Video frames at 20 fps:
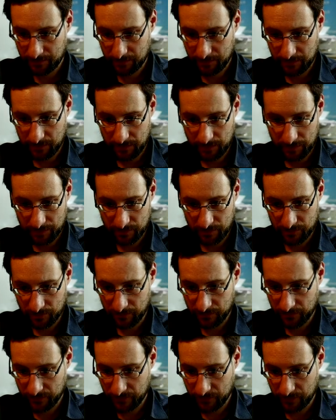No,
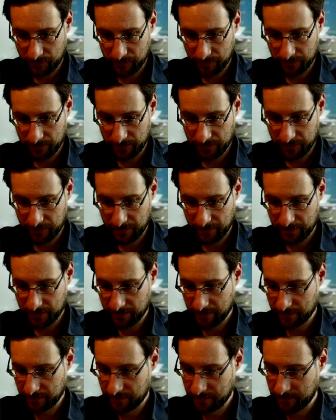for God's sake.
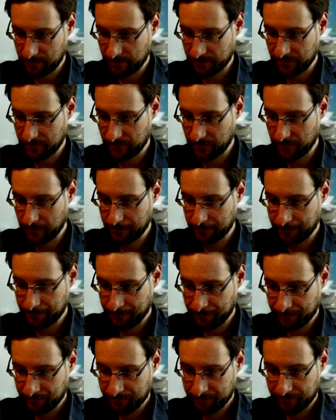Also,
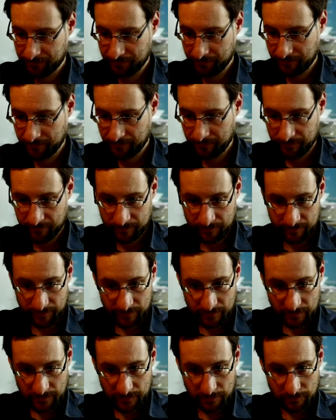
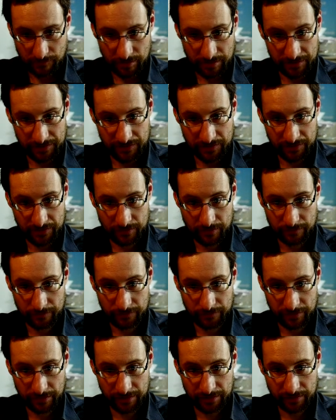why is this
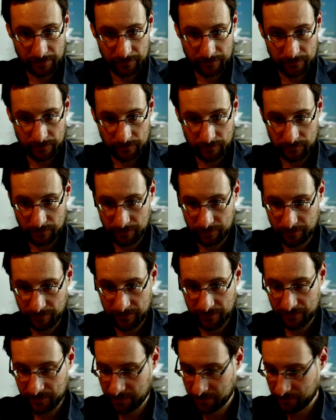conflicting? For what
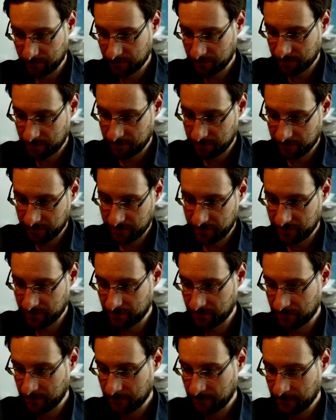reason? I don't
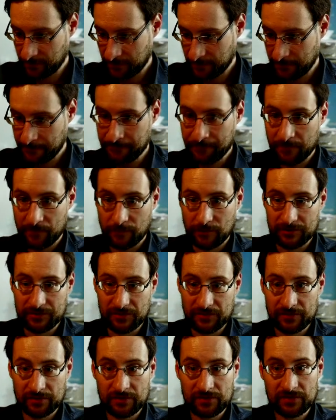understand. Was
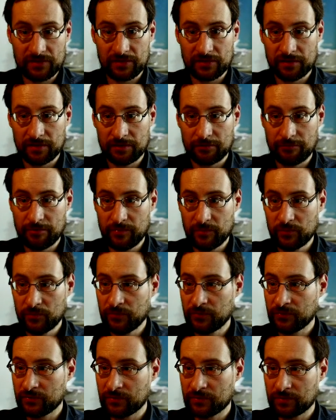this not the
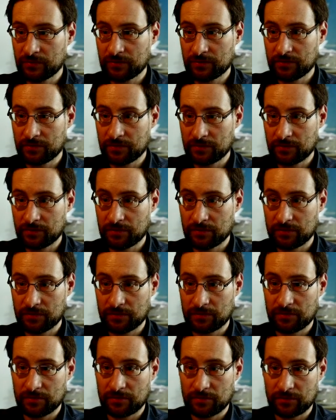remove
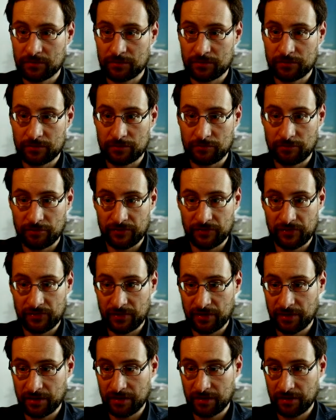cross
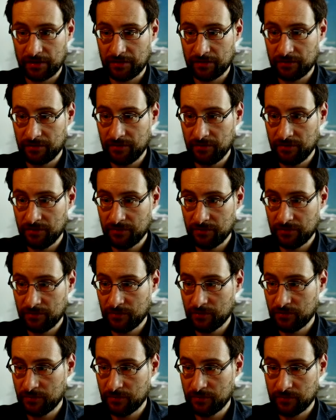tag edit
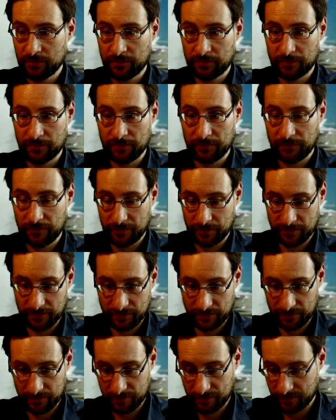new
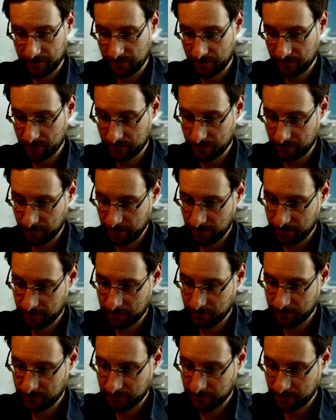prefix? Is this really
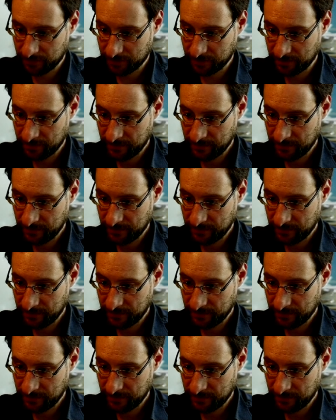conflict?